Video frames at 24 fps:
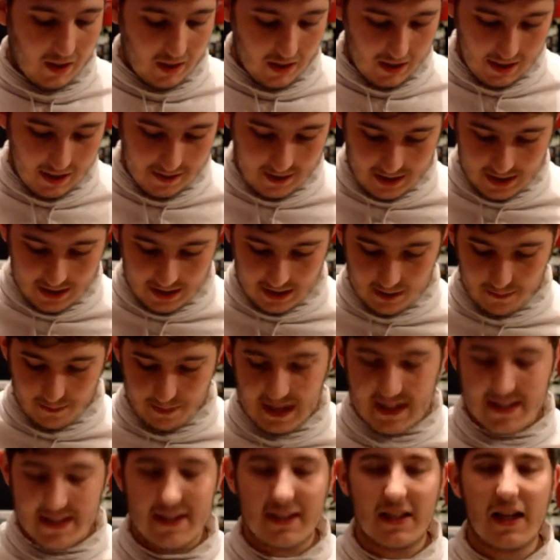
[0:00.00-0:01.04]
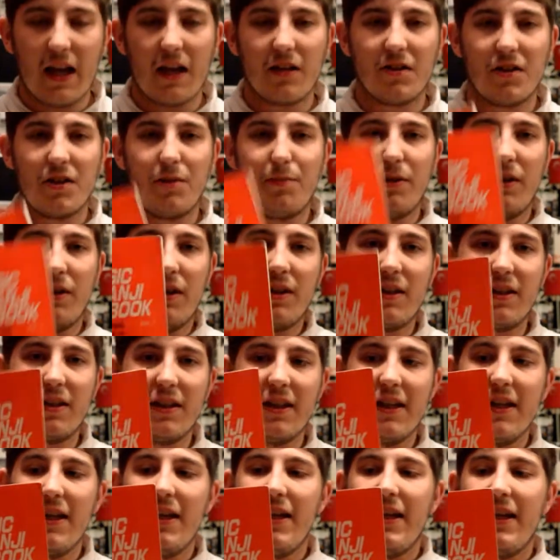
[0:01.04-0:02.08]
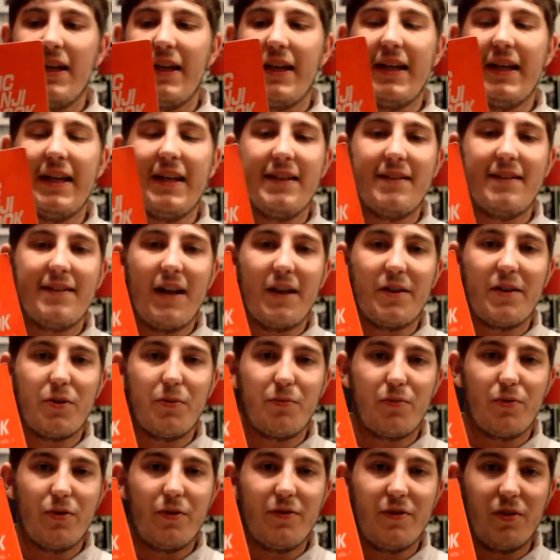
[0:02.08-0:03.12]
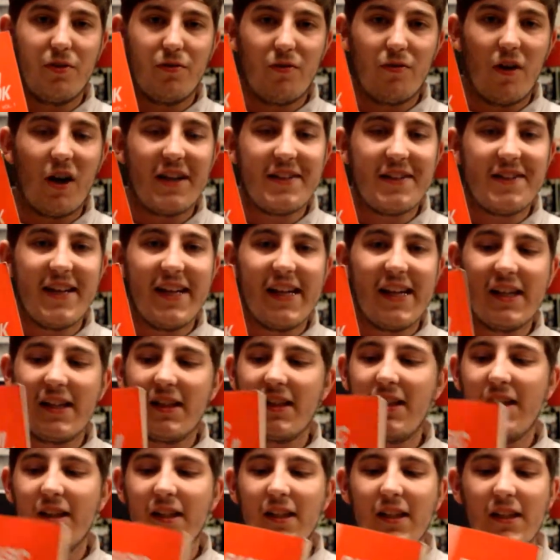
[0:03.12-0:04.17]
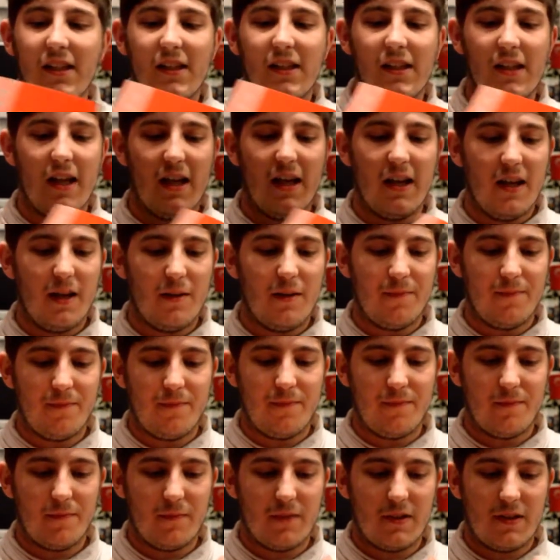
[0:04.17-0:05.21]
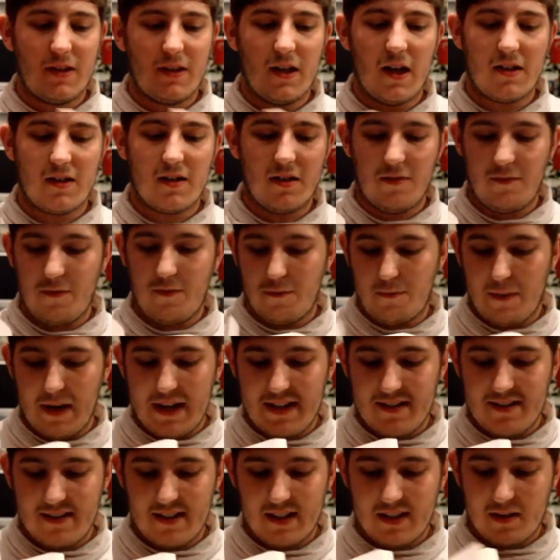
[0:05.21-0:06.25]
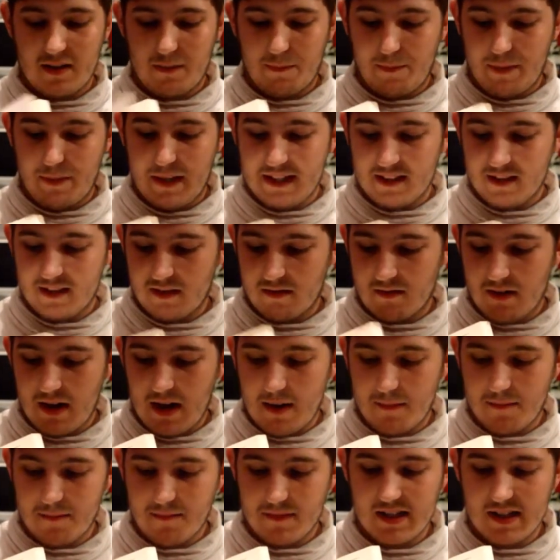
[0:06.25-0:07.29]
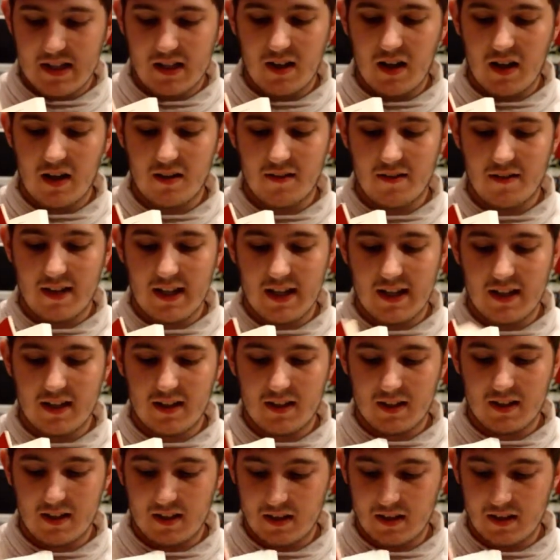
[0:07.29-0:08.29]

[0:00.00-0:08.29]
And then the Basic Kanji Book is how you improve your writing. Starts off with basic pictograms, that kind of thing.